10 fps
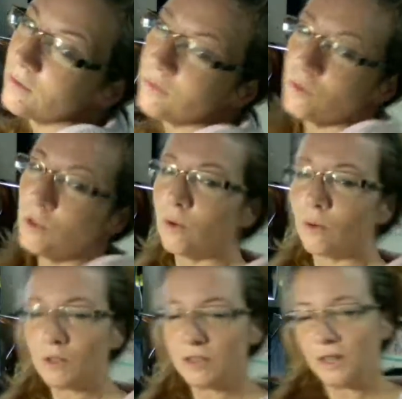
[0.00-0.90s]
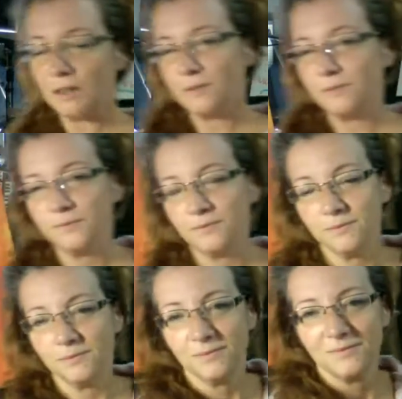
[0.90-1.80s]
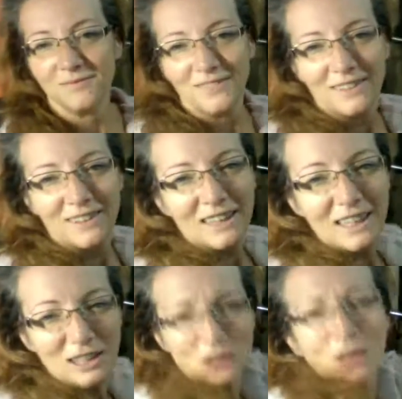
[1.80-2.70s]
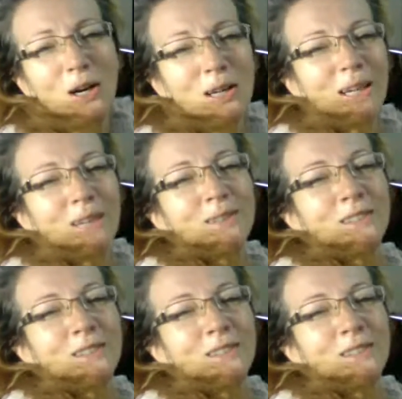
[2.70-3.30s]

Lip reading: know what I'm going to say. Eat your heart out.